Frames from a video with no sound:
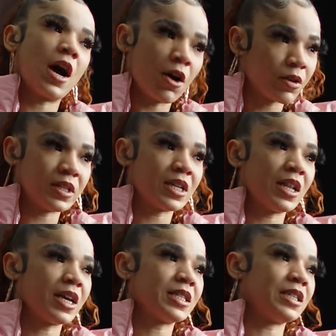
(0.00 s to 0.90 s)
I only say
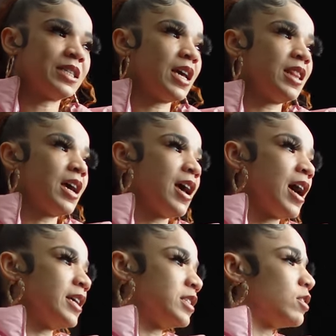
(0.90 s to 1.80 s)
that to say that
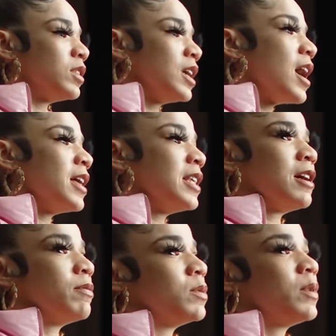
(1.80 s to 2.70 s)
I told the guy that
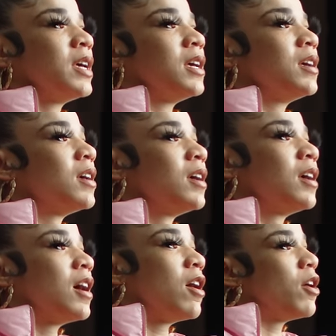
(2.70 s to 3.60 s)
I was with,
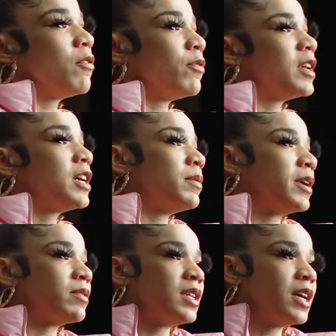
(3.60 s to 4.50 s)
oh, I'm finna come
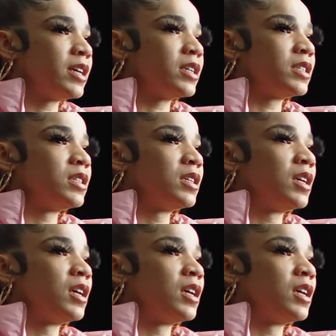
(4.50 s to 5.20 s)
downstairs.